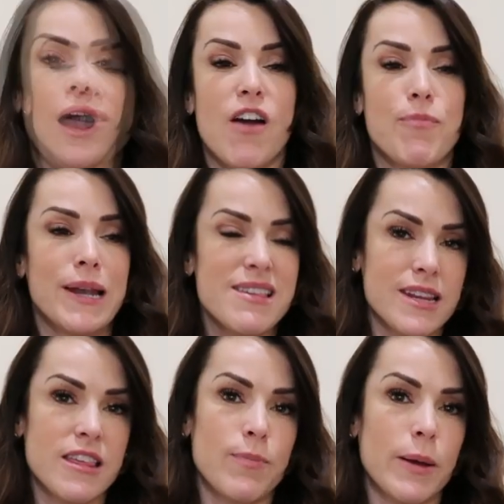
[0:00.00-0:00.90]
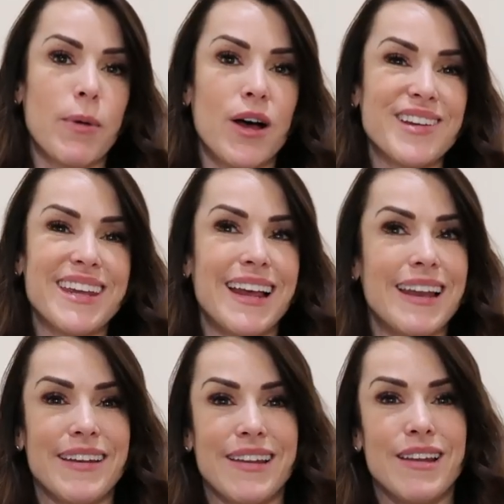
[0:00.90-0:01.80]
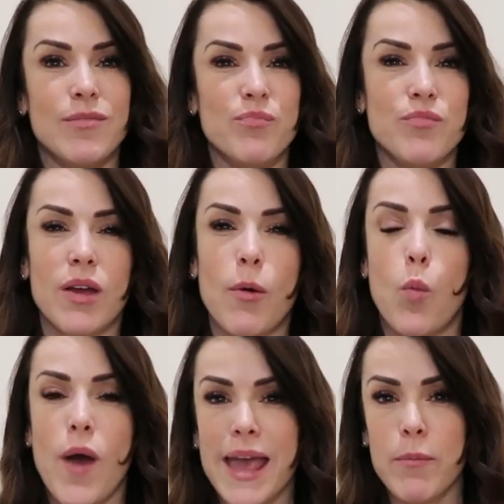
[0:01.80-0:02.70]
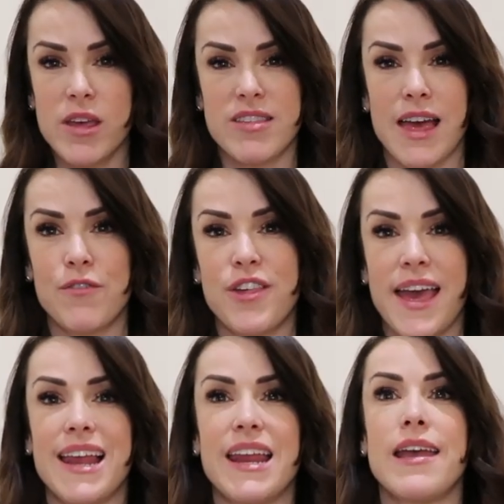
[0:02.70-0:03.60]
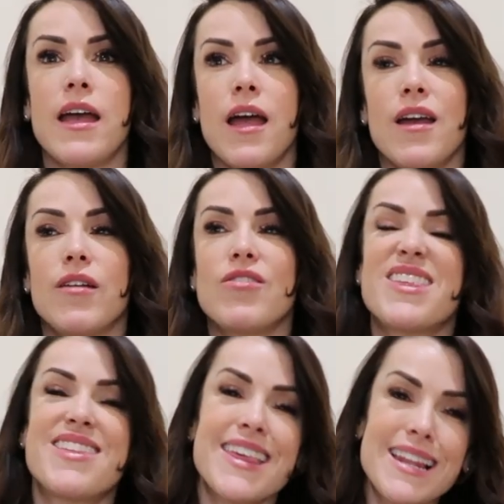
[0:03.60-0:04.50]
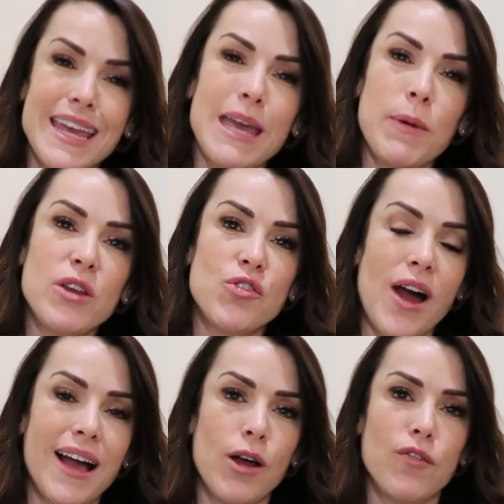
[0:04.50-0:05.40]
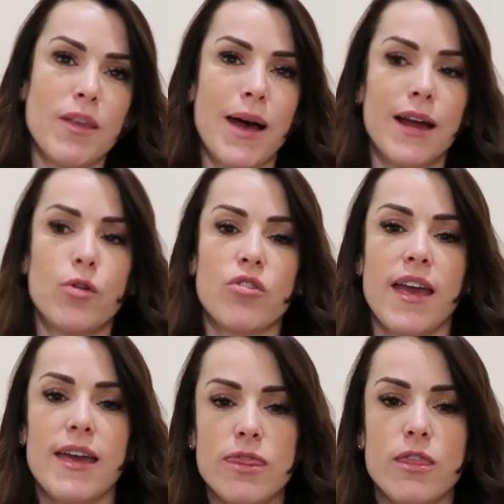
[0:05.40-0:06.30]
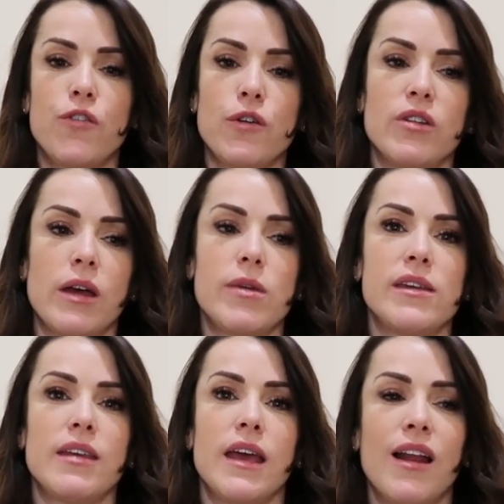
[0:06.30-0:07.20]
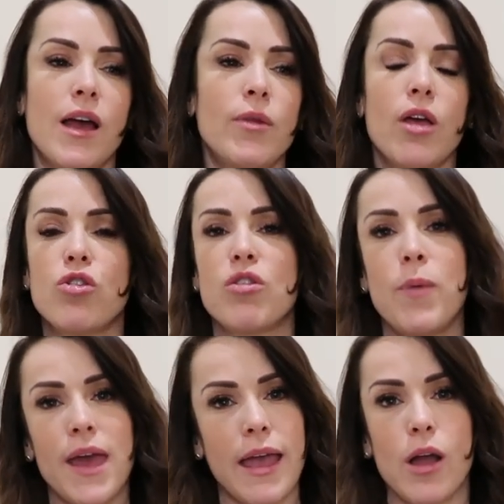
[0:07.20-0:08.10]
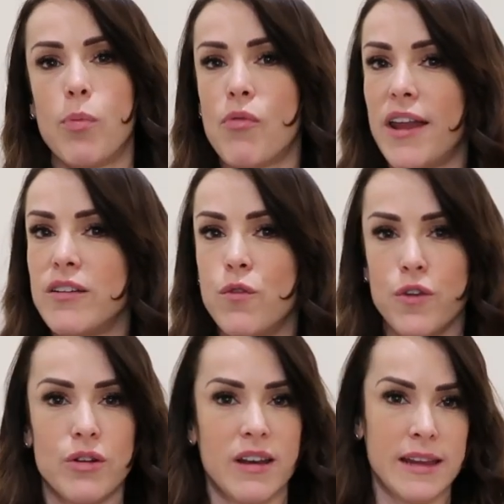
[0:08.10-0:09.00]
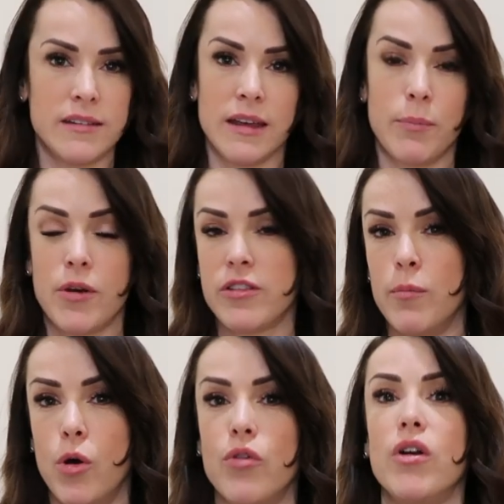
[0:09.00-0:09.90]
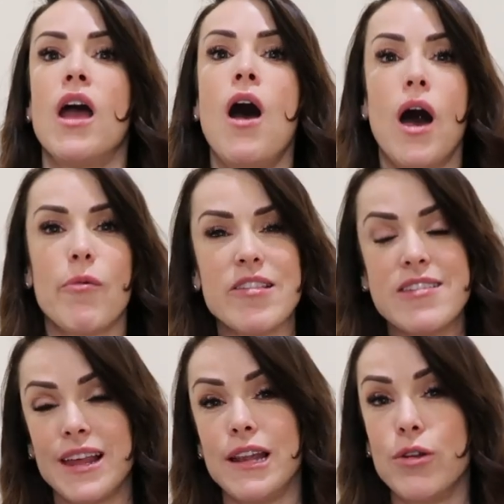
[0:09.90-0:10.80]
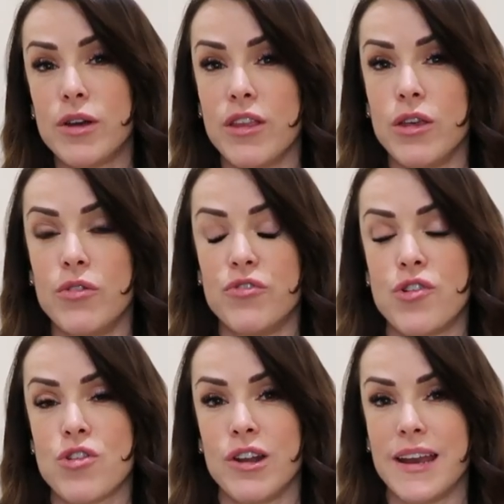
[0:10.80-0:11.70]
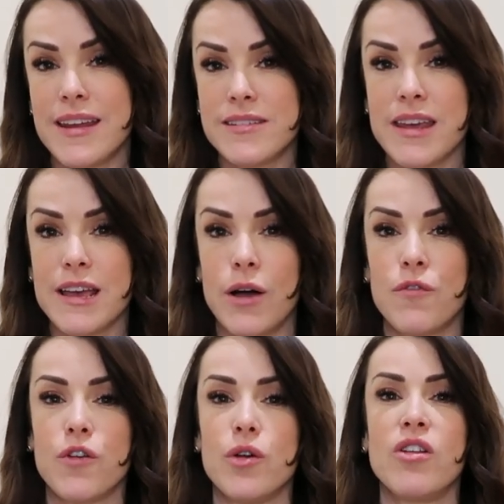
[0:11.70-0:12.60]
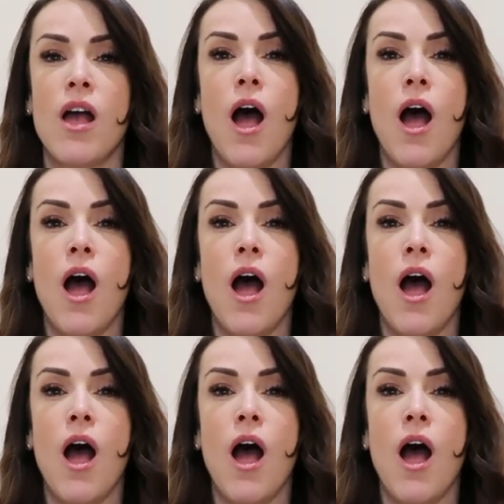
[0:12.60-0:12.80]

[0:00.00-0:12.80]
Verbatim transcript: I've been listening to my body weighing myself daily, still keeping track of the macros in the food I'm eating. Like I'm not just picking up random food and eating it because I'm hungry. I will still look at the nutritional intake on food.